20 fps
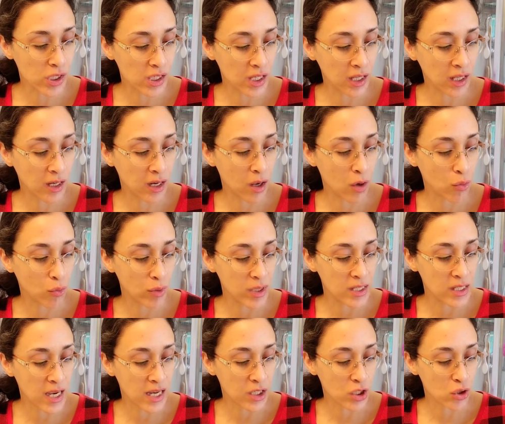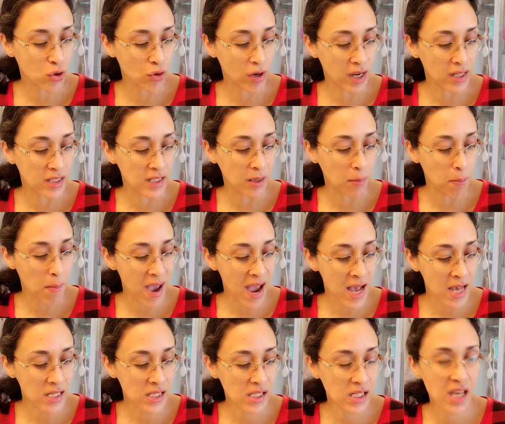Skin Retexturizing
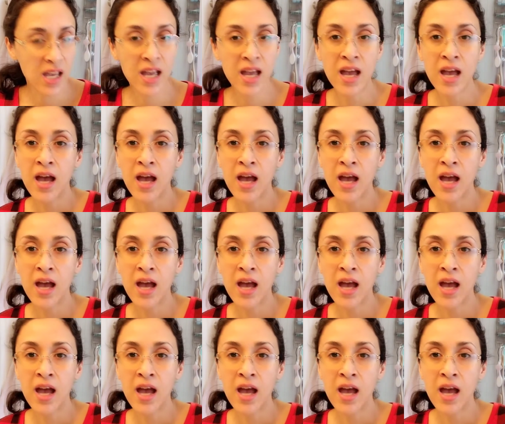Mask.